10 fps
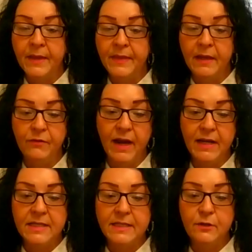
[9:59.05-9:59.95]
they
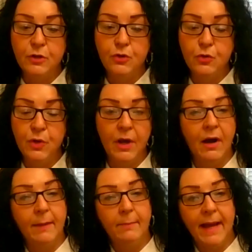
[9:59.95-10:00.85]
invite us in to do an
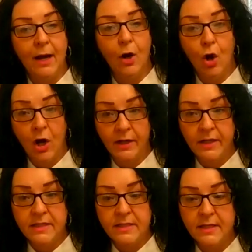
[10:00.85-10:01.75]
IPAC
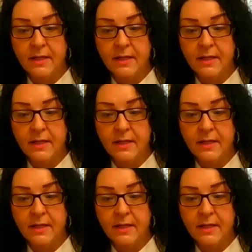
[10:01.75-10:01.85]
audit,